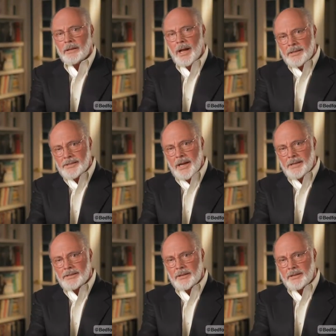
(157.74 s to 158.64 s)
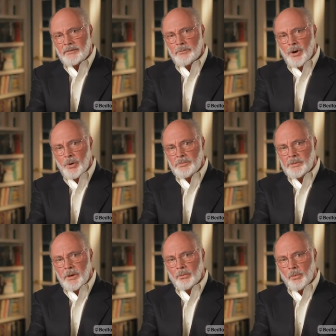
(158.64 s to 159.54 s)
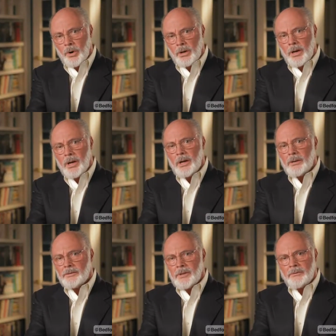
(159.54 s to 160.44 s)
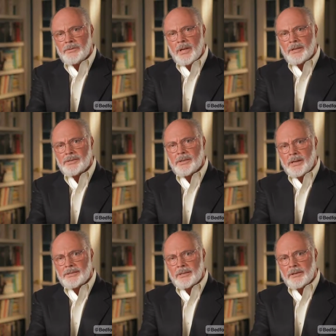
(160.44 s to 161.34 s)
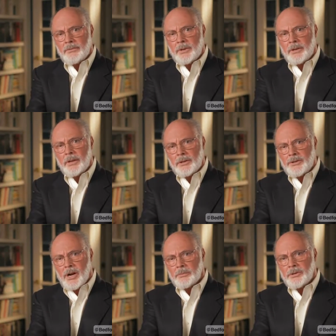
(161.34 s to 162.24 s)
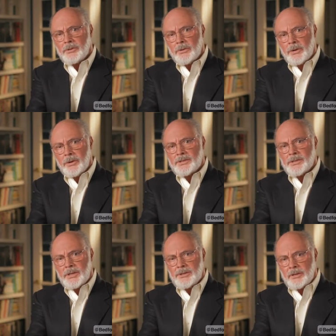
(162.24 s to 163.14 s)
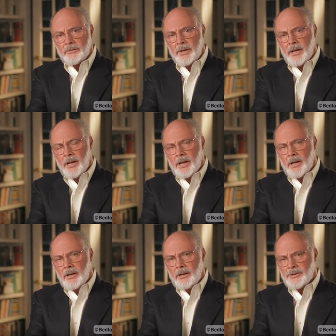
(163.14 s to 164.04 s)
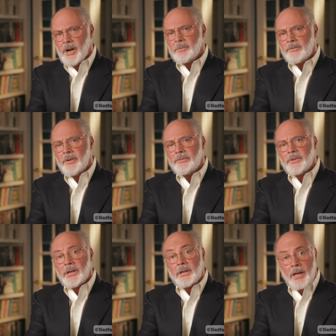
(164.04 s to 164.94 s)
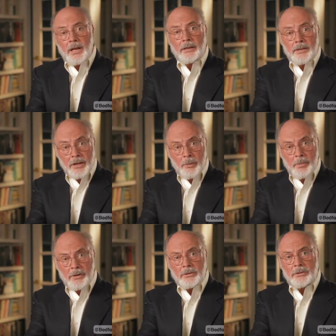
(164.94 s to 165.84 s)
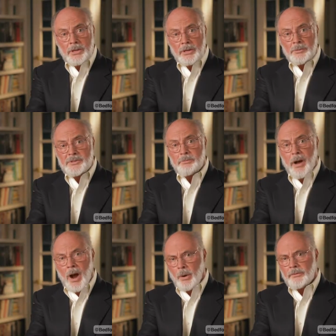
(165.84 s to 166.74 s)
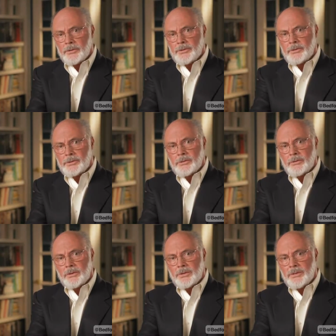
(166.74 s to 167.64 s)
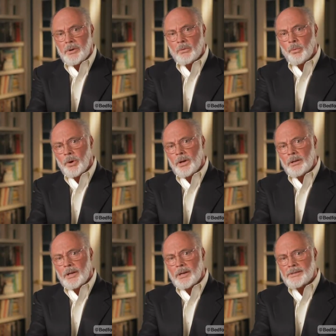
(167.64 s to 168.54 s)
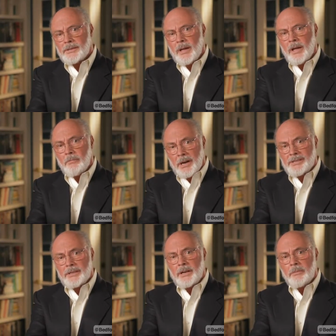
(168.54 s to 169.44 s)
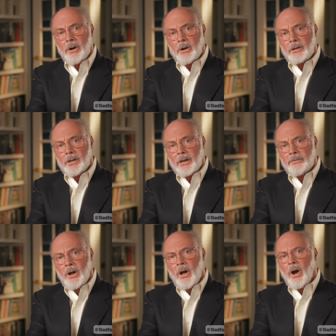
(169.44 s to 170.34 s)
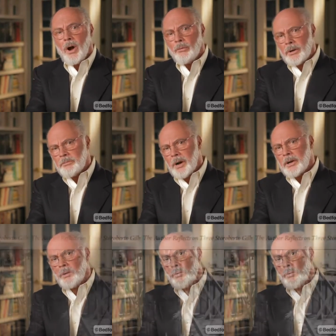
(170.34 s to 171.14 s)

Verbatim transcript: last case study of poems about work dovetails nicely with another chapter new to this edition. In chapter 15, Dagoberto Gilb's powerful short stories about working class Mexican American life are written by an